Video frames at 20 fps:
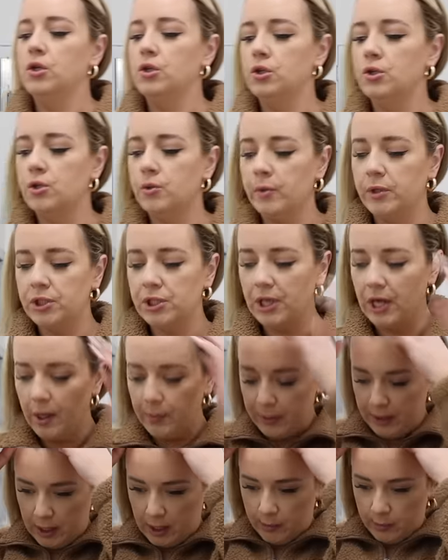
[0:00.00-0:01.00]
to switch it
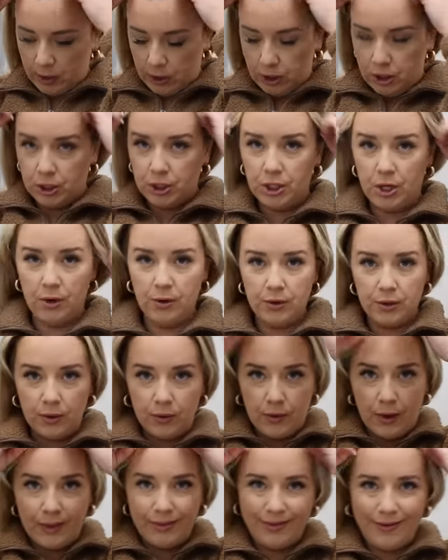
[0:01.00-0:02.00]
up and I'm gonna show
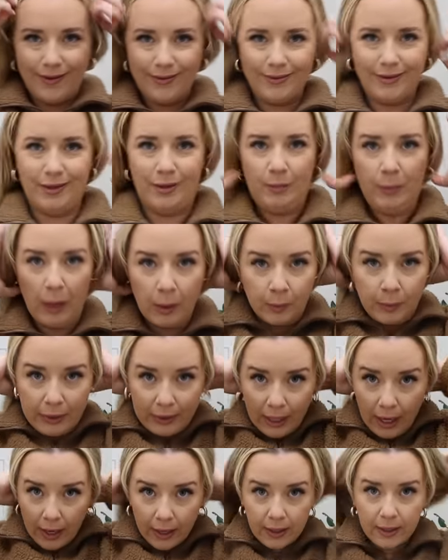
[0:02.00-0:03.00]
you, I thought that it might be
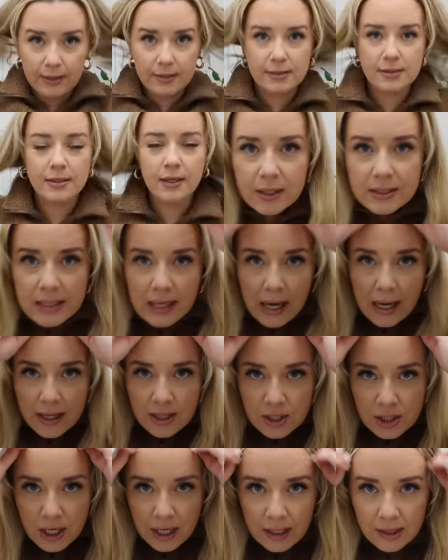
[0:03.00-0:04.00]
nice because I kind
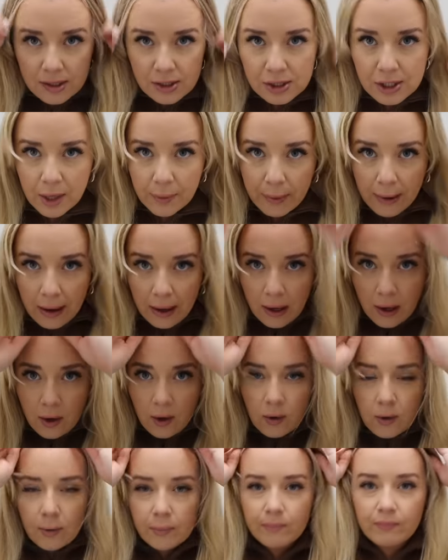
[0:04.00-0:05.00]
of changed up
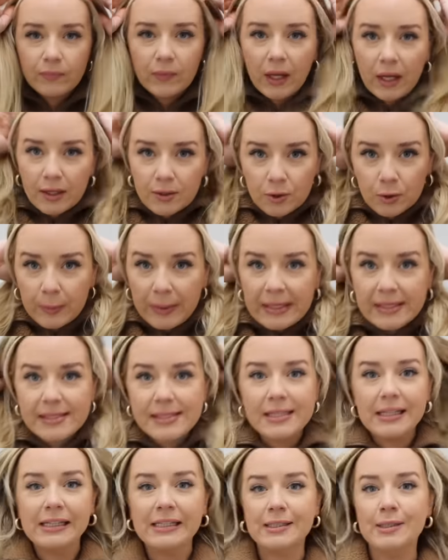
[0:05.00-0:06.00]
how I do my
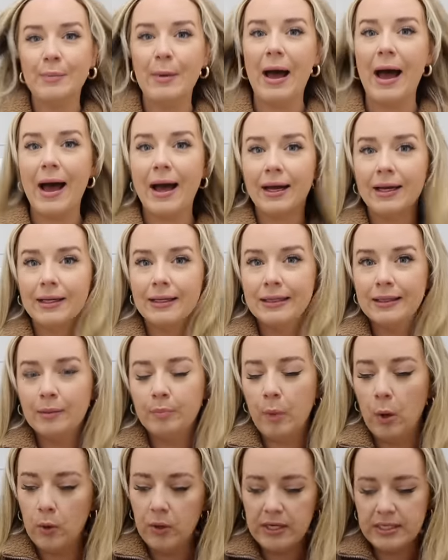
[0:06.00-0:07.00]
slicked back
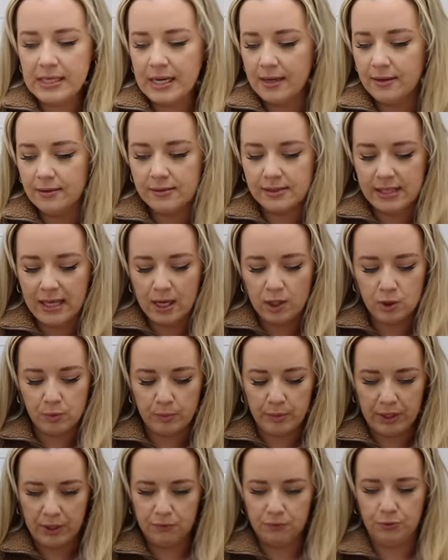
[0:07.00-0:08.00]
ponytail slash
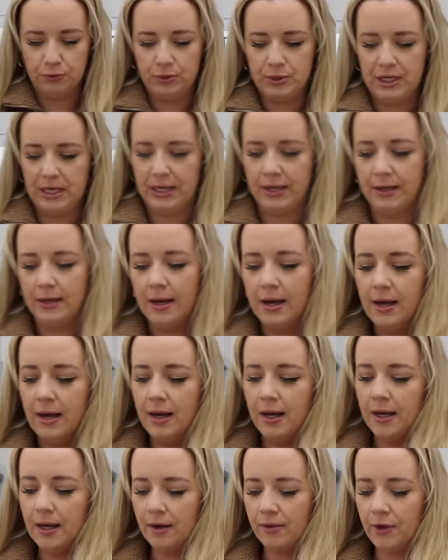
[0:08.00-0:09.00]
bun routine
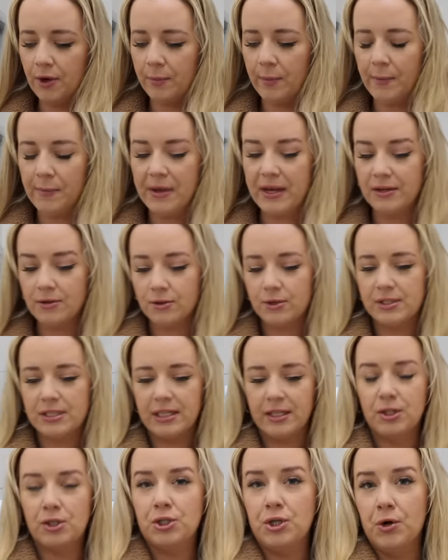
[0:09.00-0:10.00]
and I thought it might be
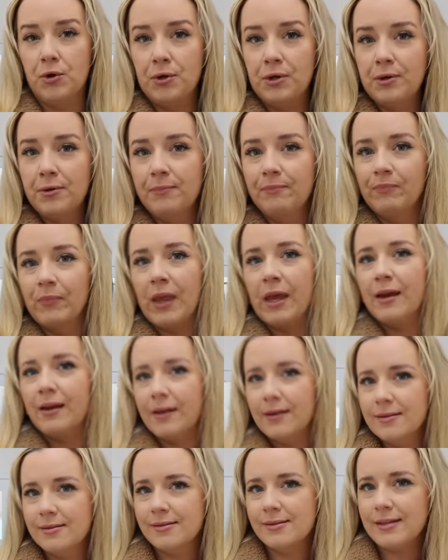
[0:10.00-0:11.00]
interesting to show you
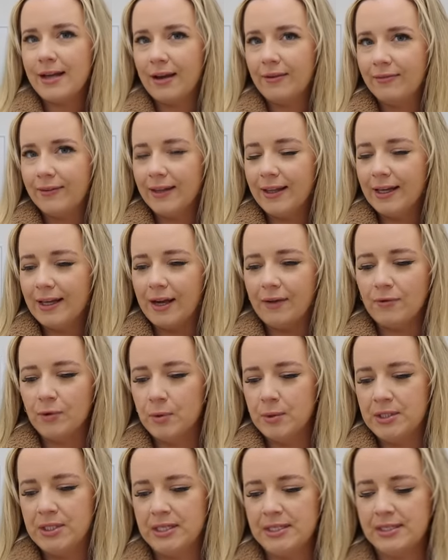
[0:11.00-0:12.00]
because I feel like
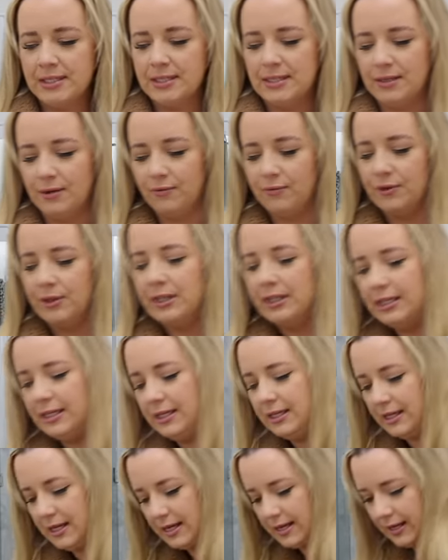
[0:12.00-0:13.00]
everyone does it
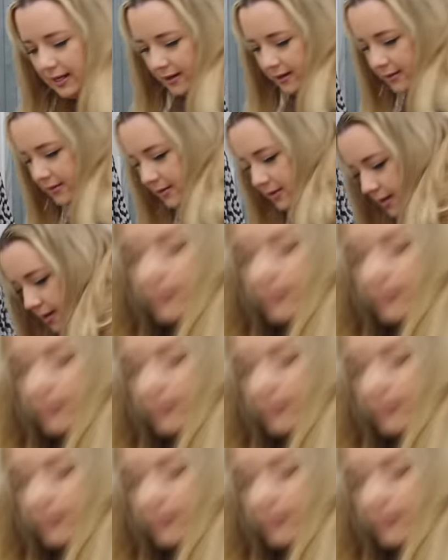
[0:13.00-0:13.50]
differently and